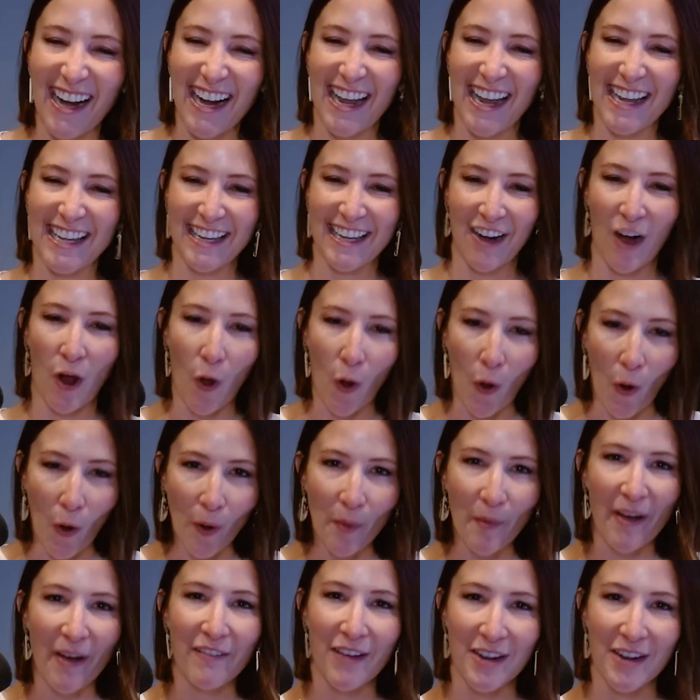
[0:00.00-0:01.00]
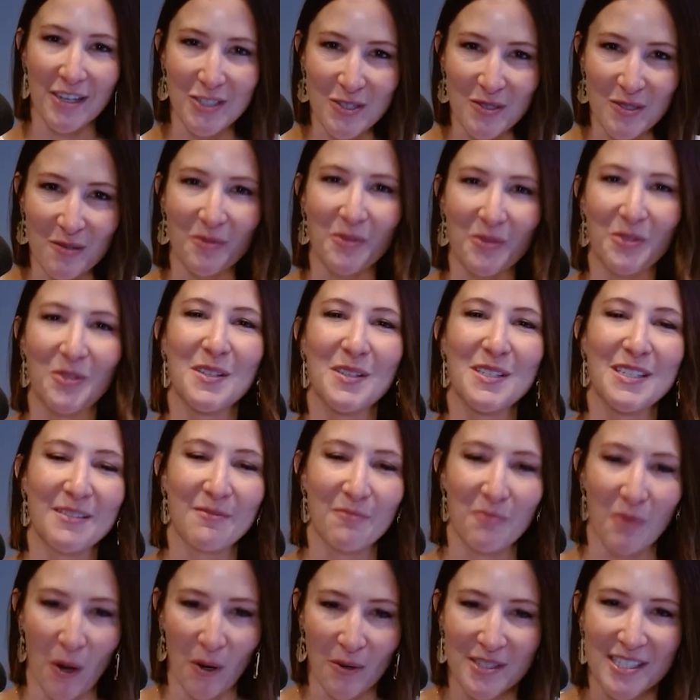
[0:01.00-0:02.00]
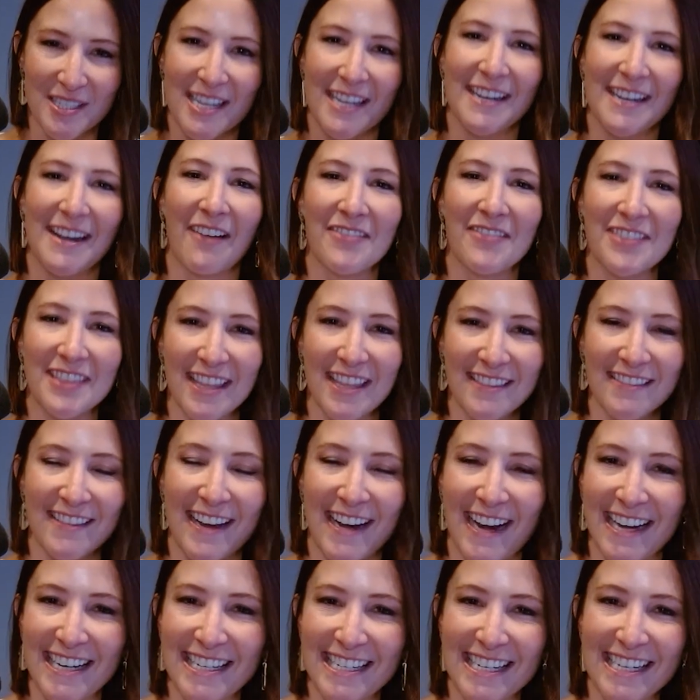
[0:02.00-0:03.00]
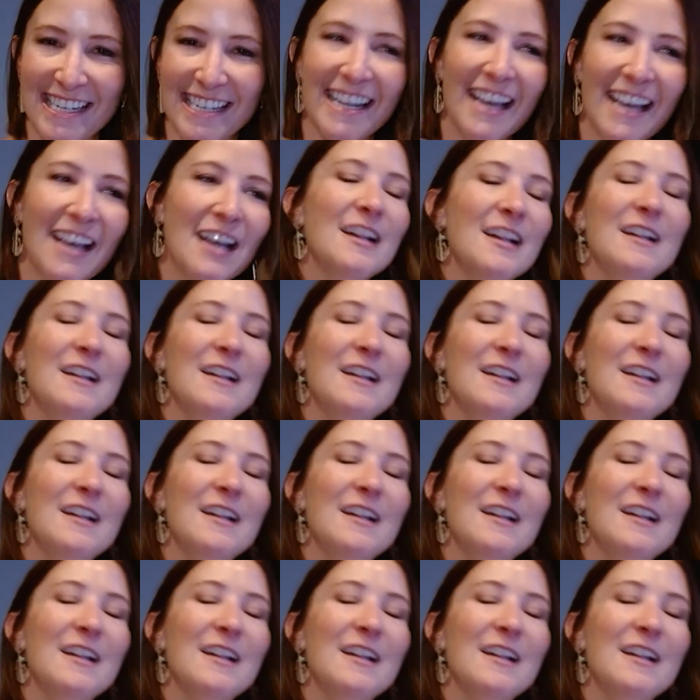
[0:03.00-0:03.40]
I get all my vegetables, protein, everything that I need.